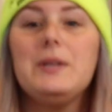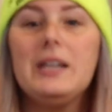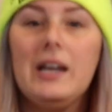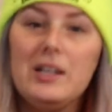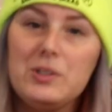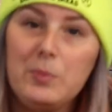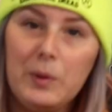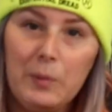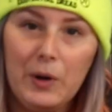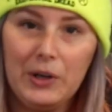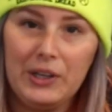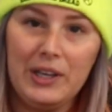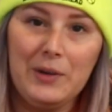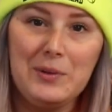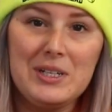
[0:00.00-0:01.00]
because we're
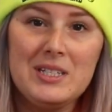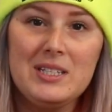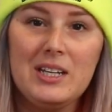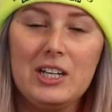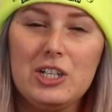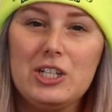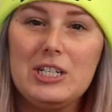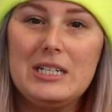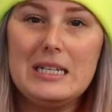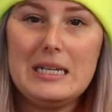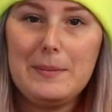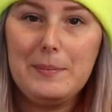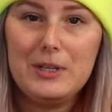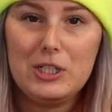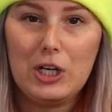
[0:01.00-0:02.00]
working with such
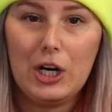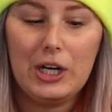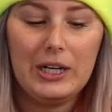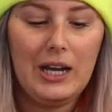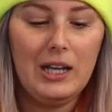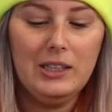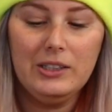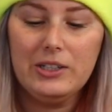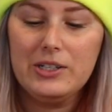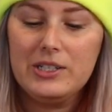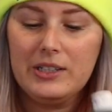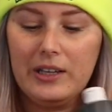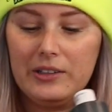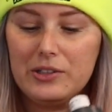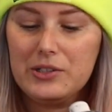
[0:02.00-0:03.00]
deep, dark colors,
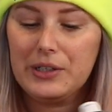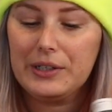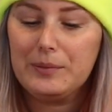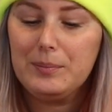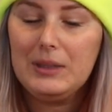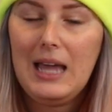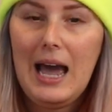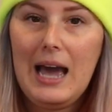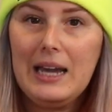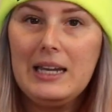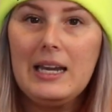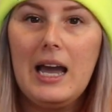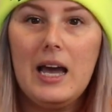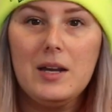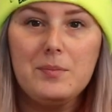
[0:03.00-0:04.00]
colors like
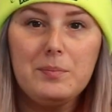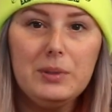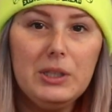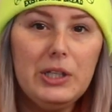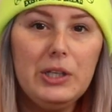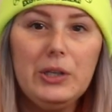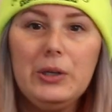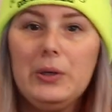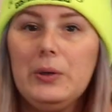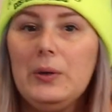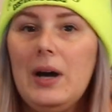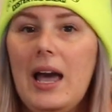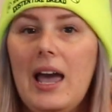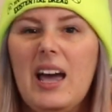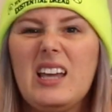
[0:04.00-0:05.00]
black and blue
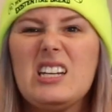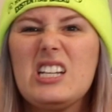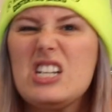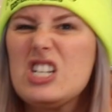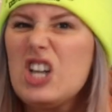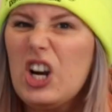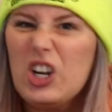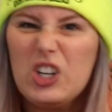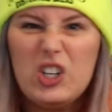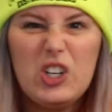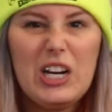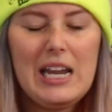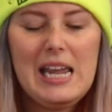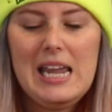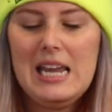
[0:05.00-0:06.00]
and a dark
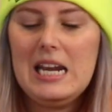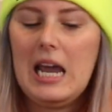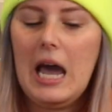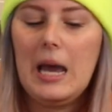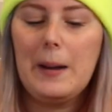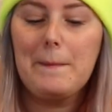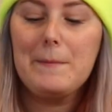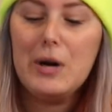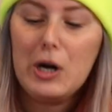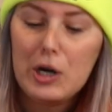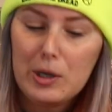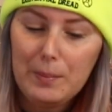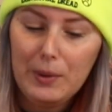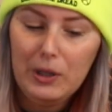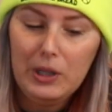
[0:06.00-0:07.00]
green and
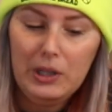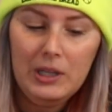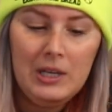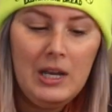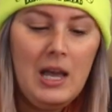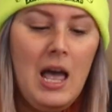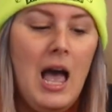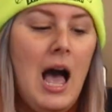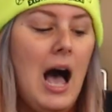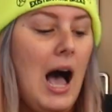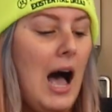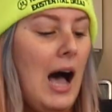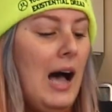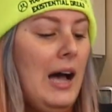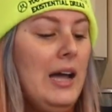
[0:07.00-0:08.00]
purple,
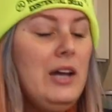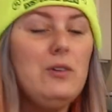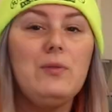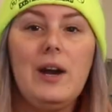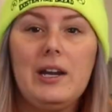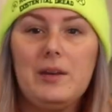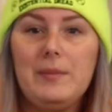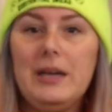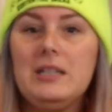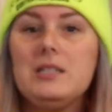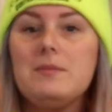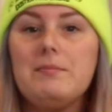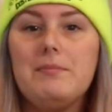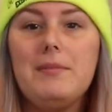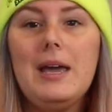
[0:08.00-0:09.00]
I
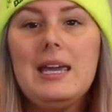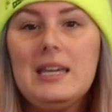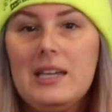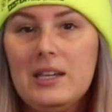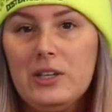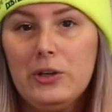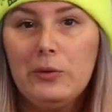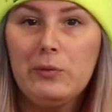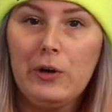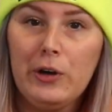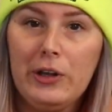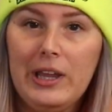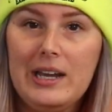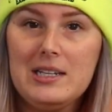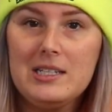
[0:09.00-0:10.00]
recommend making your
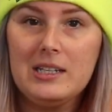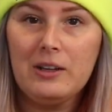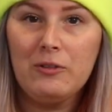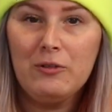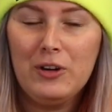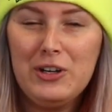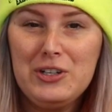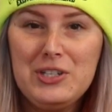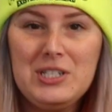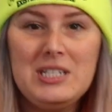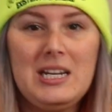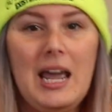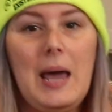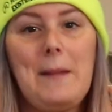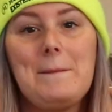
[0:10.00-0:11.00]
royal icing
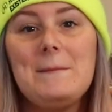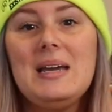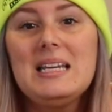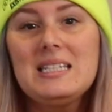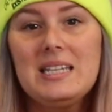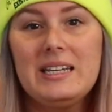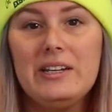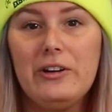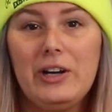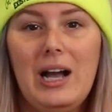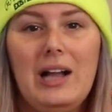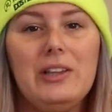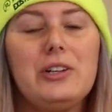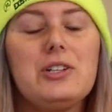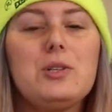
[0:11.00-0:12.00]
first and mixing your
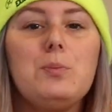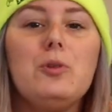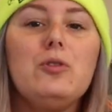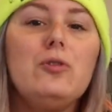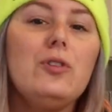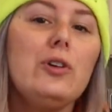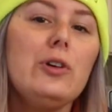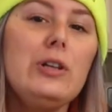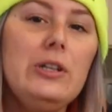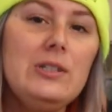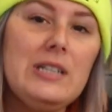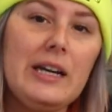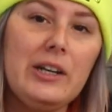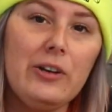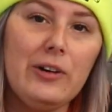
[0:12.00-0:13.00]
colors before you
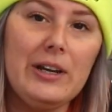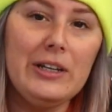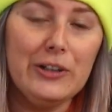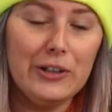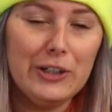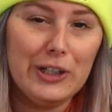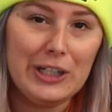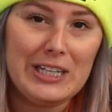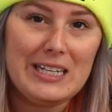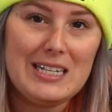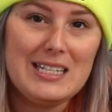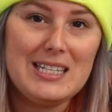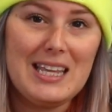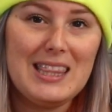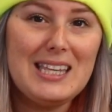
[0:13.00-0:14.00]
decorate your
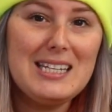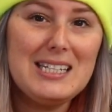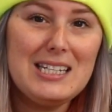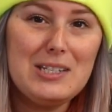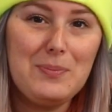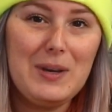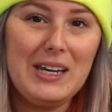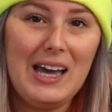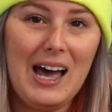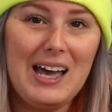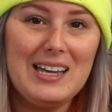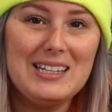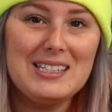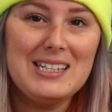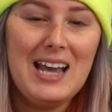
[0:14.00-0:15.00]
cookies. This is
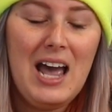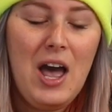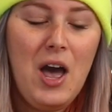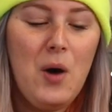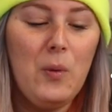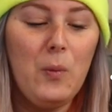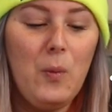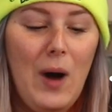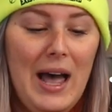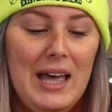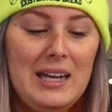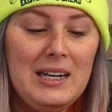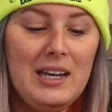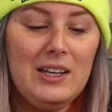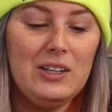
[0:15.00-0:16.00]
because
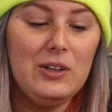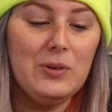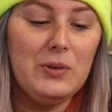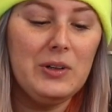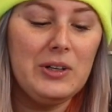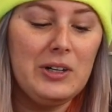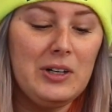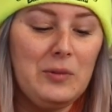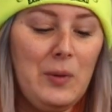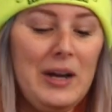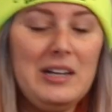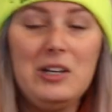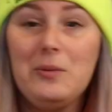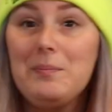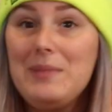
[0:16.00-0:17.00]
when
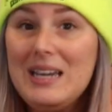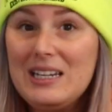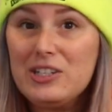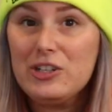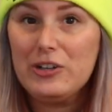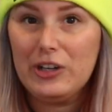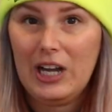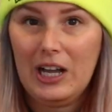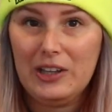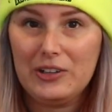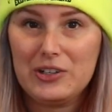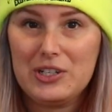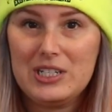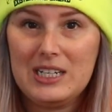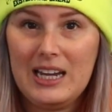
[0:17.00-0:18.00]
you mix your
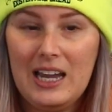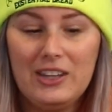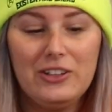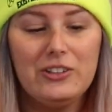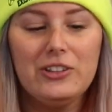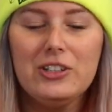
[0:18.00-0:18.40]
colors together,